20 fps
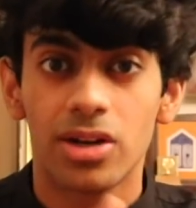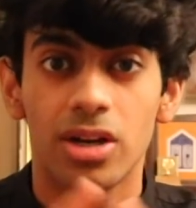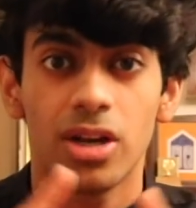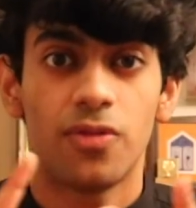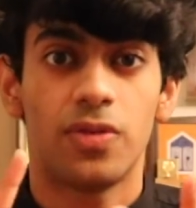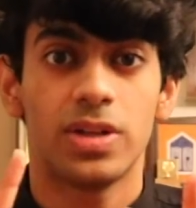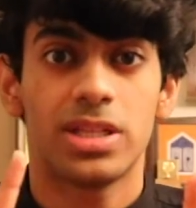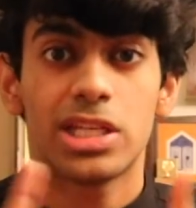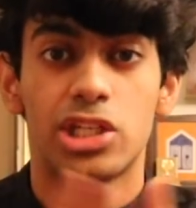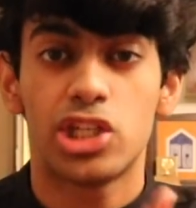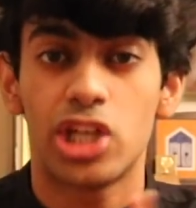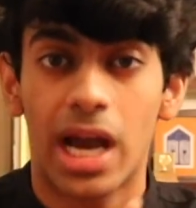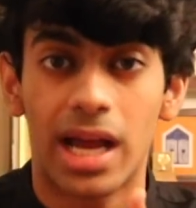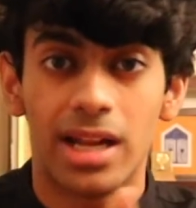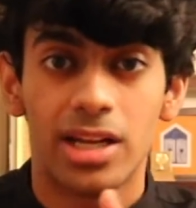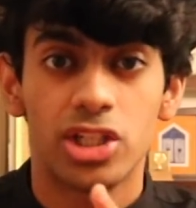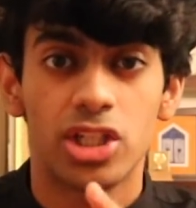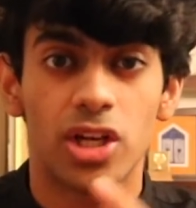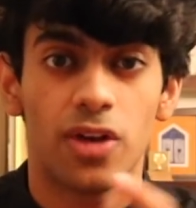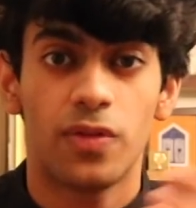if it's a
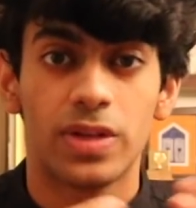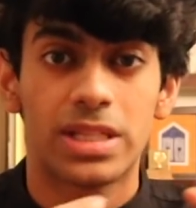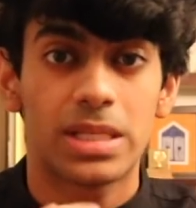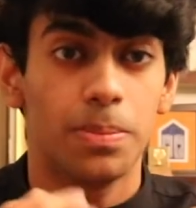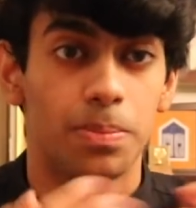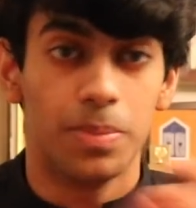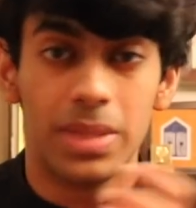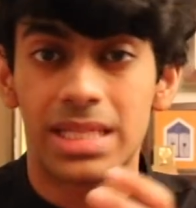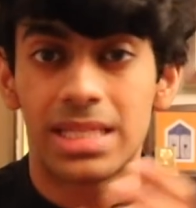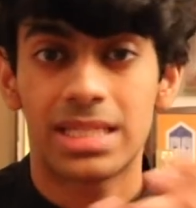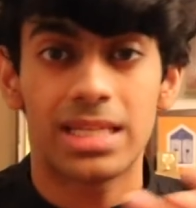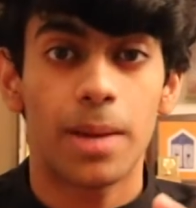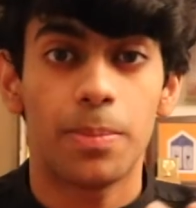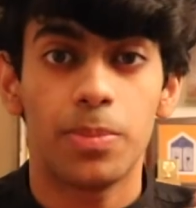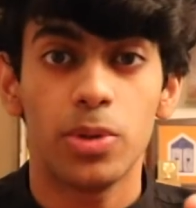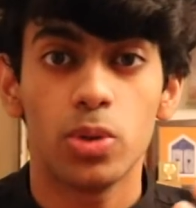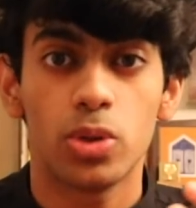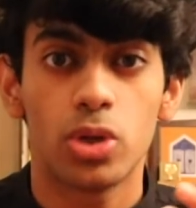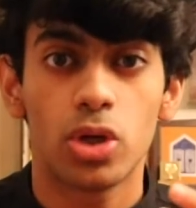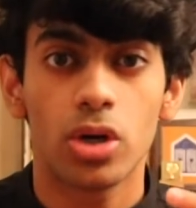challenge, if it's a
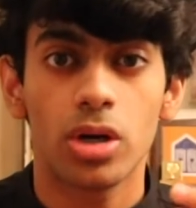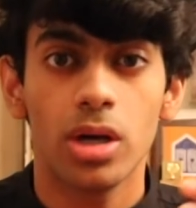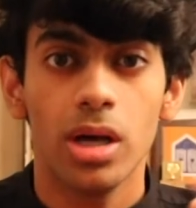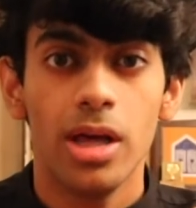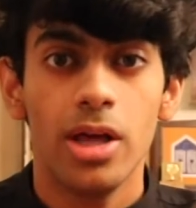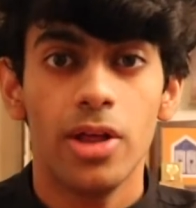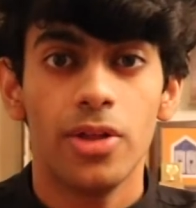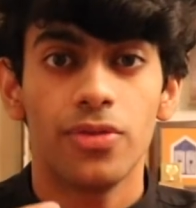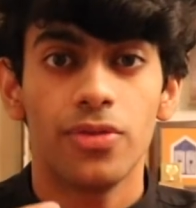misstep you took,